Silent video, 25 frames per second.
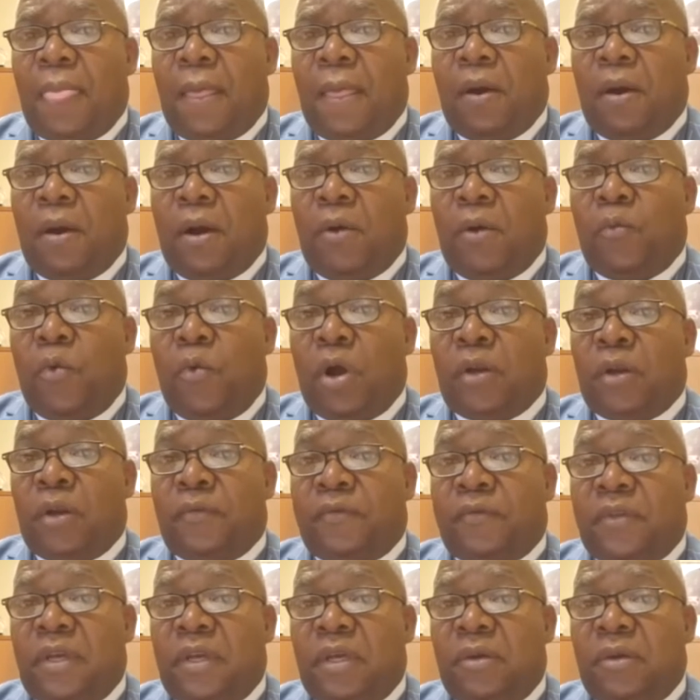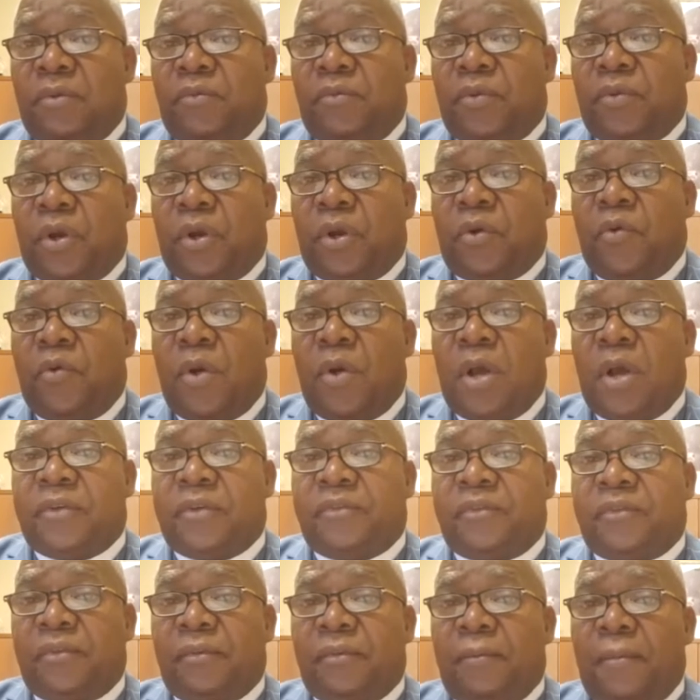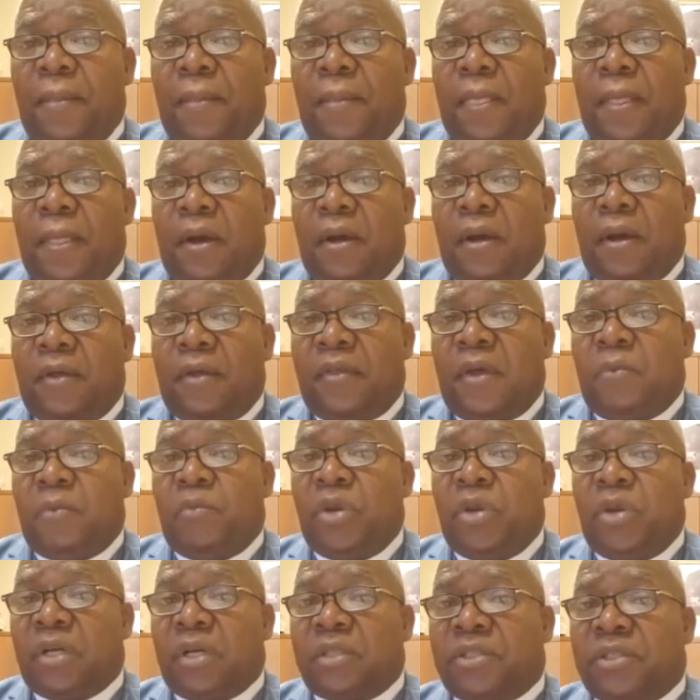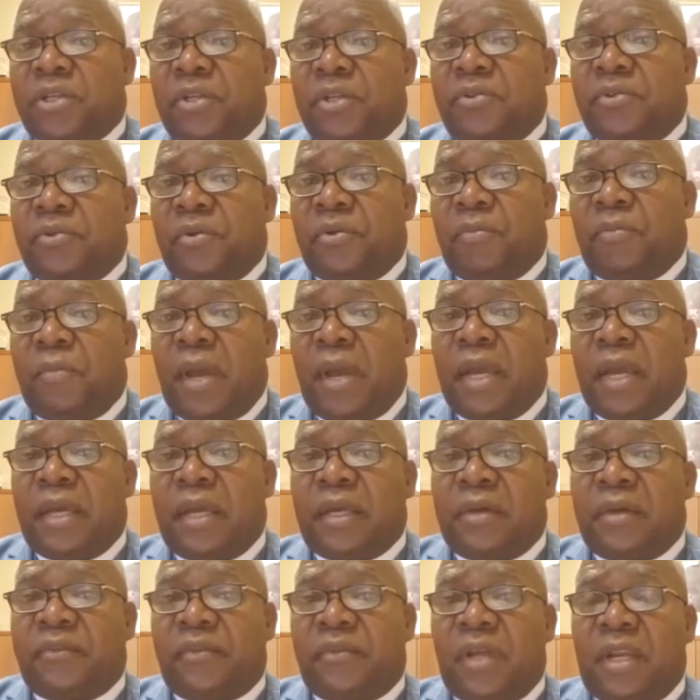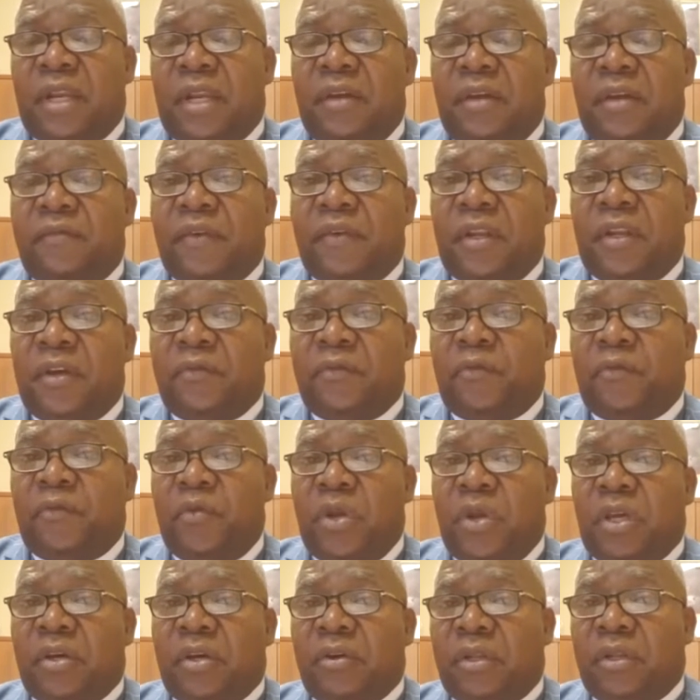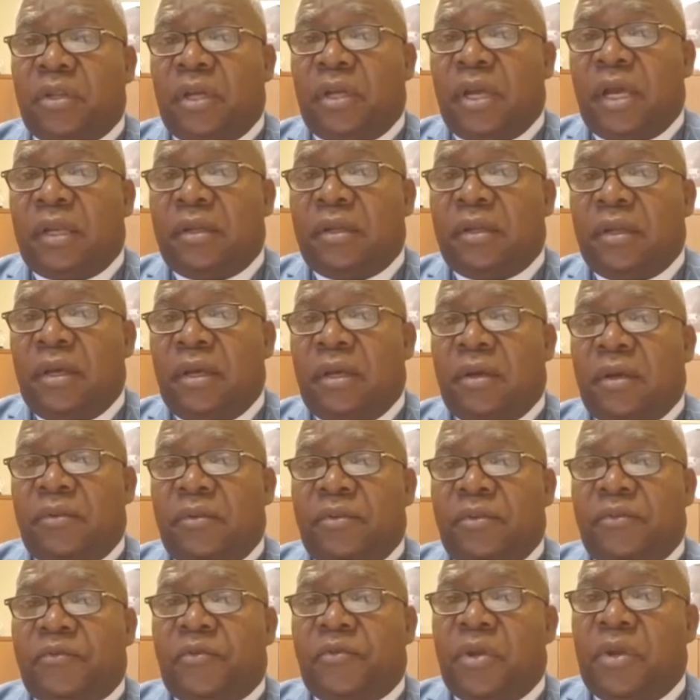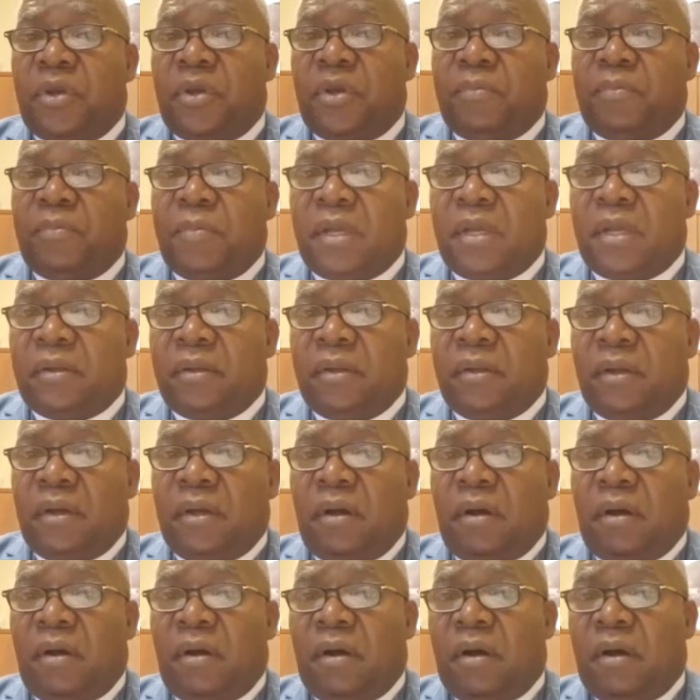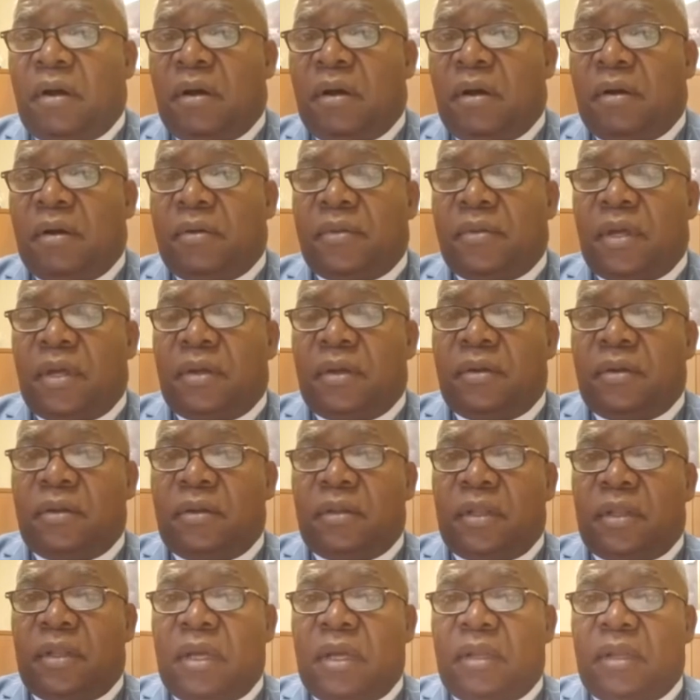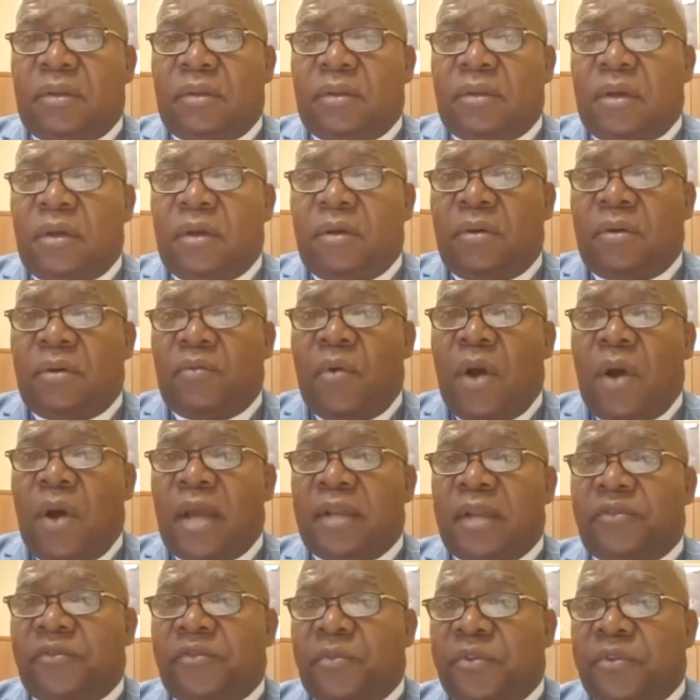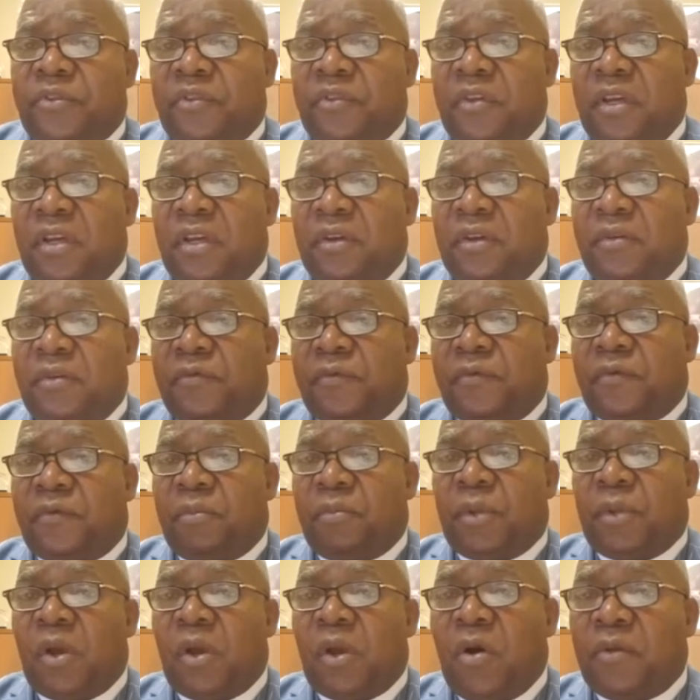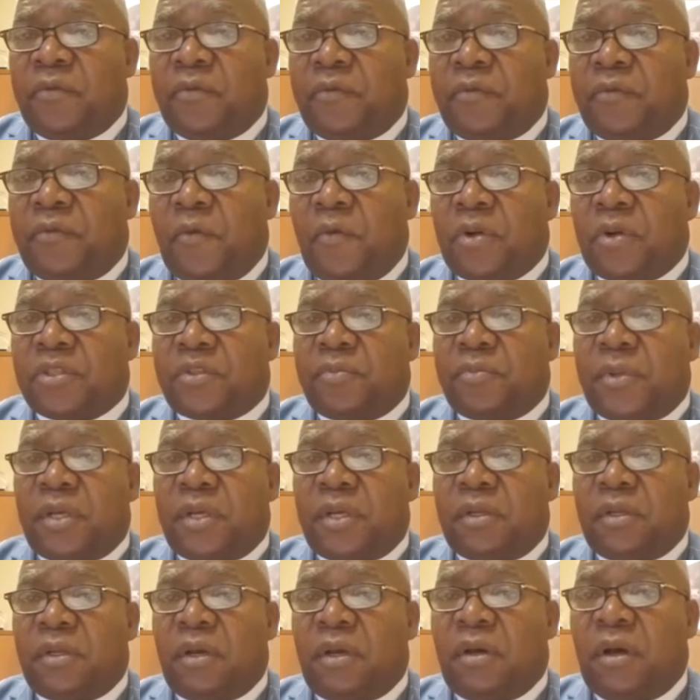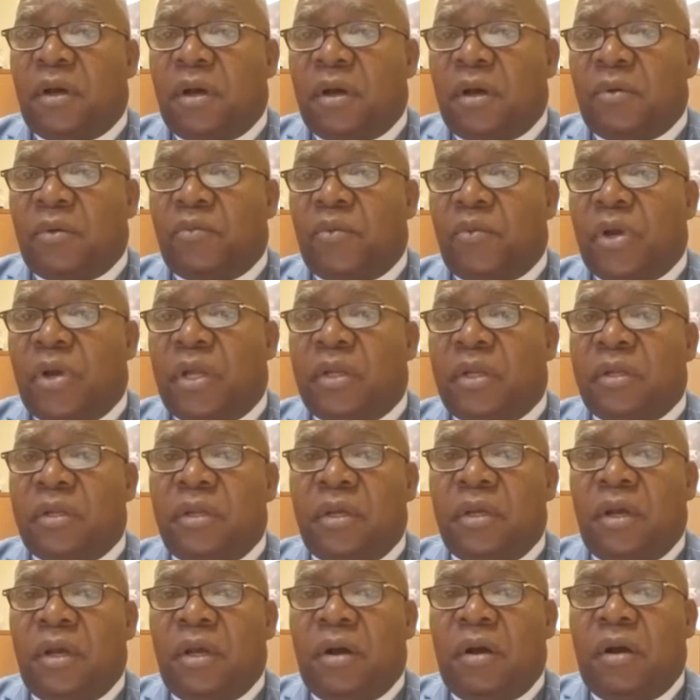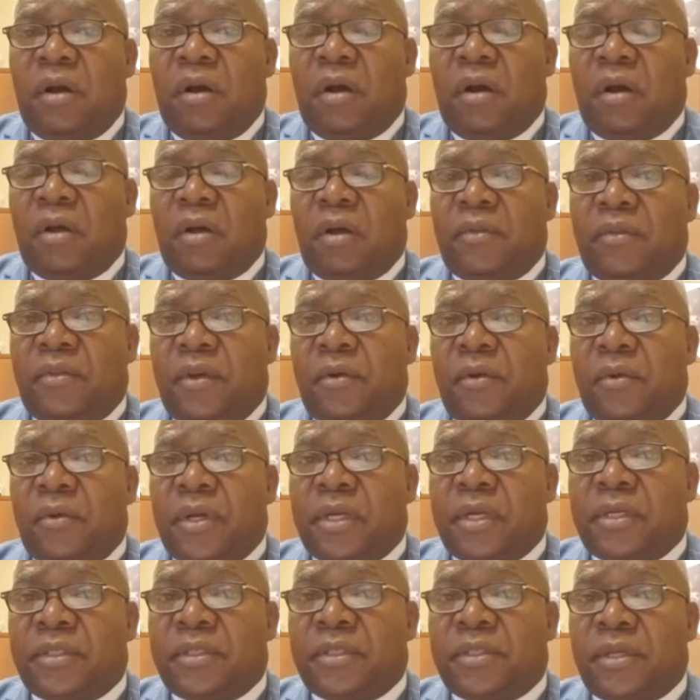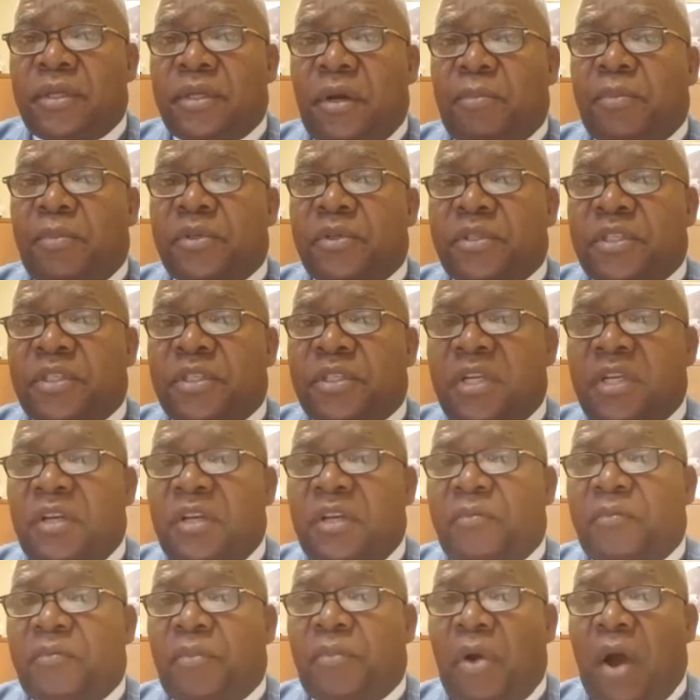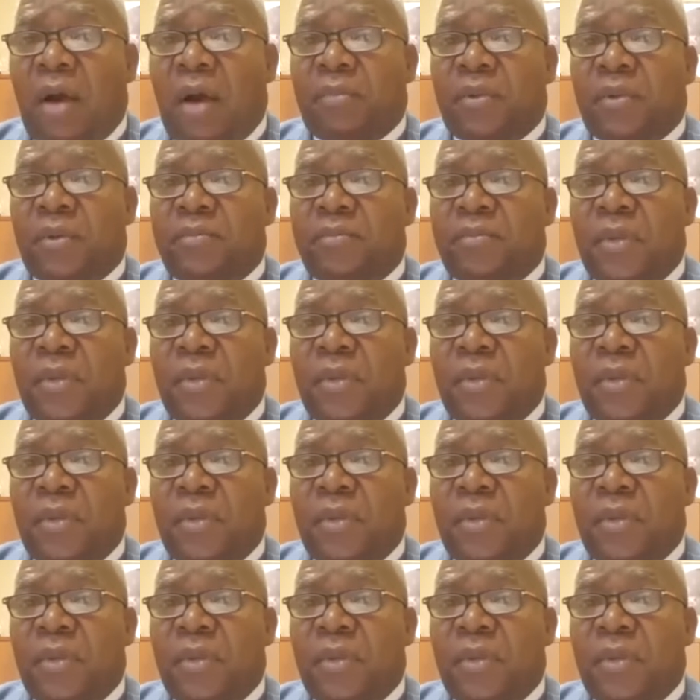One of the requests that we continue to make is that even if we could get the treatment that whites receive from law enforcement when there is a perceived problem,